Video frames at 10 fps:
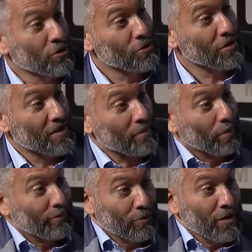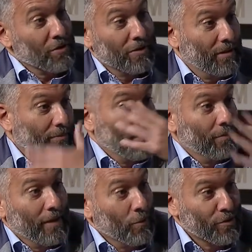just a simple foundation that,
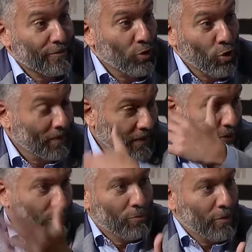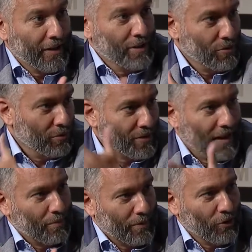that, that, was formed and you were working towards
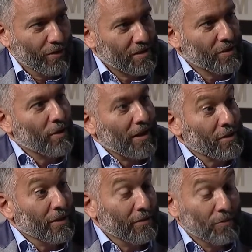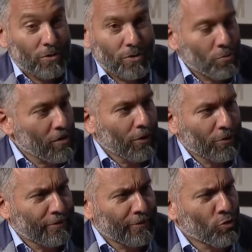helping others. You actually, there was a lot
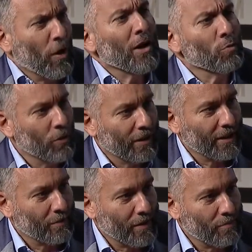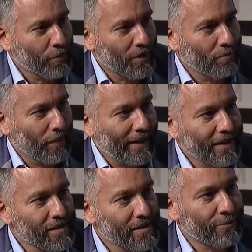of groundwork being put in
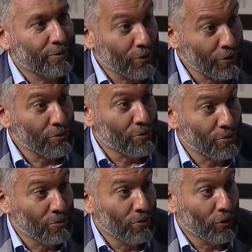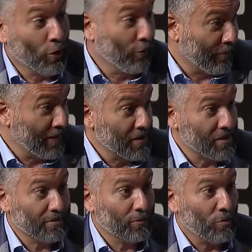place for you to
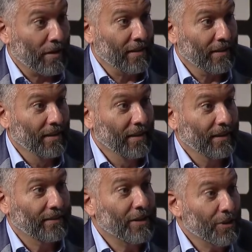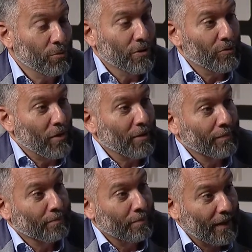convince Juan that you were the right
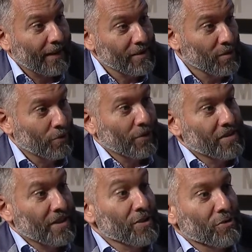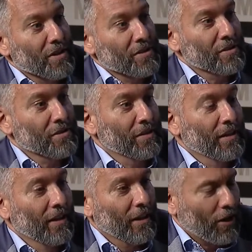place to put his interests.
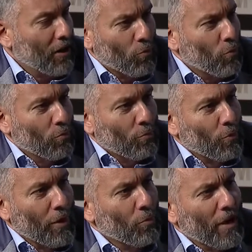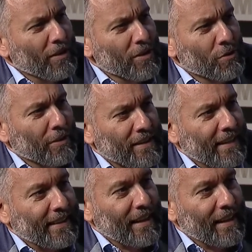How, why, why, did you take that